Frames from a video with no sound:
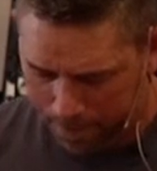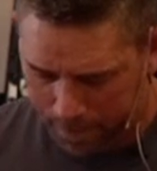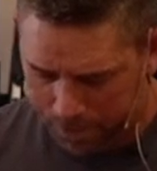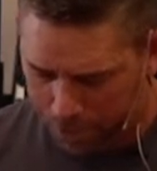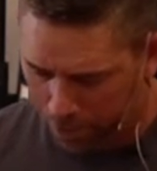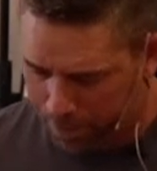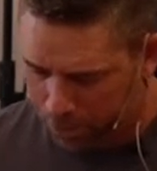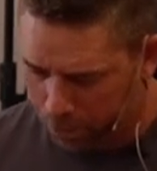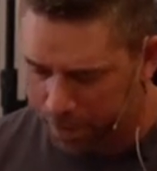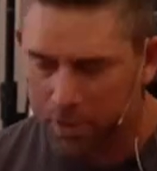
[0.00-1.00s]
the
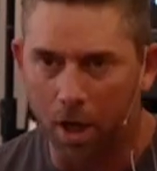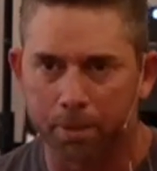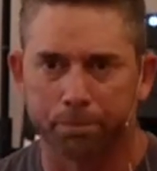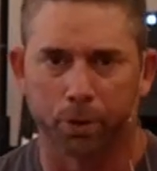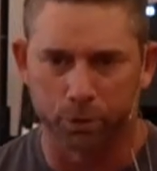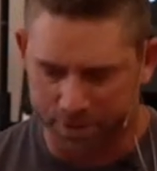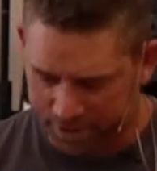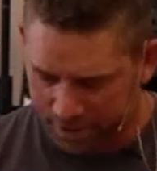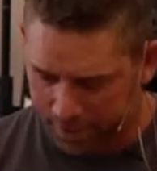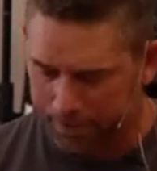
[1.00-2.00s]
sermon, When God Broke
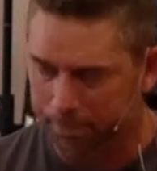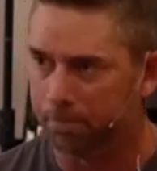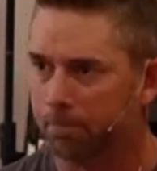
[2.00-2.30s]
Sin